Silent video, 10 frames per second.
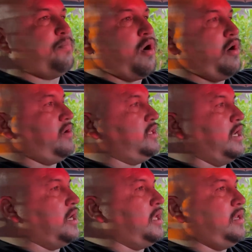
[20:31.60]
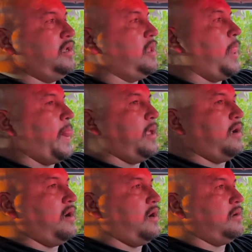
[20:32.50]
part done.
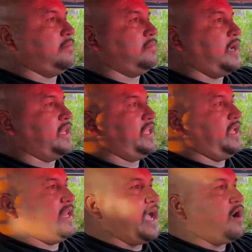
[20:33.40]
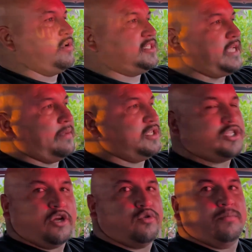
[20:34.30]
I think now it's time to
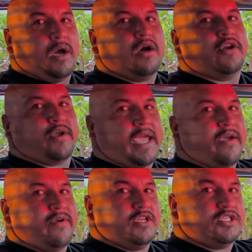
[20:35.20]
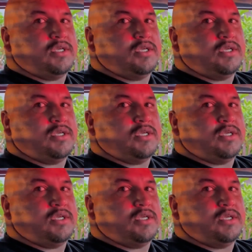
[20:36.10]
start doing my undercarriage.